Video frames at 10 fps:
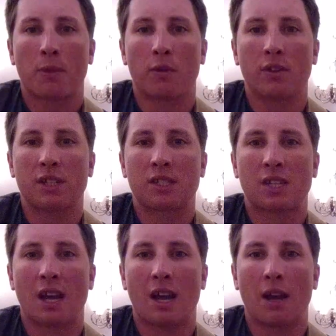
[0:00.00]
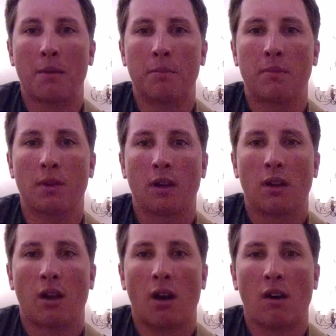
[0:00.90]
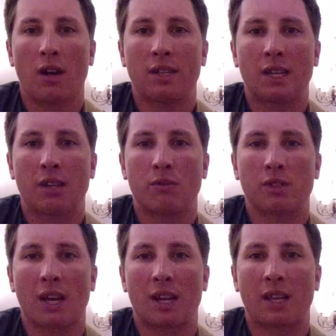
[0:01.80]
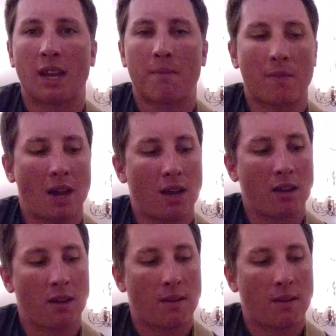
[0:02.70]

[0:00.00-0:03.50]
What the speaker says: Well, this time, all I did was I kept my